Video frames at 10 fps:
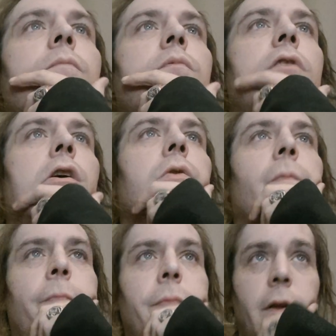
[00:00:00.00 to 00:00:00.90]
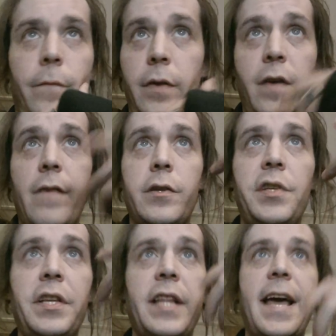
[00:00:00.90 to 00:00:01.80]
So if you've ever
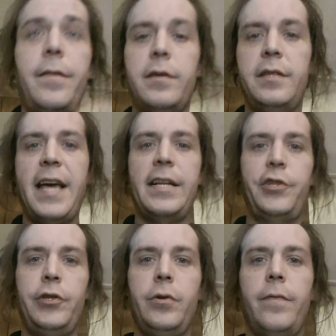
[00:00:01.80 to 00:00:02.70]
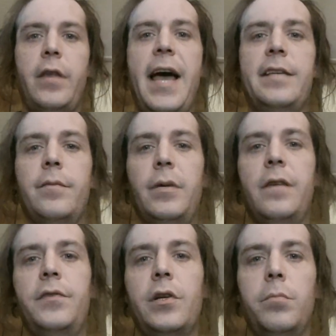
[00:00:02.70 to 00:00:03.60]
seen that, the statue of the as
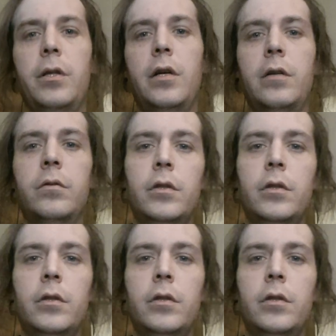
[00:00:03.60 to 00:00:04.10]
above, so below,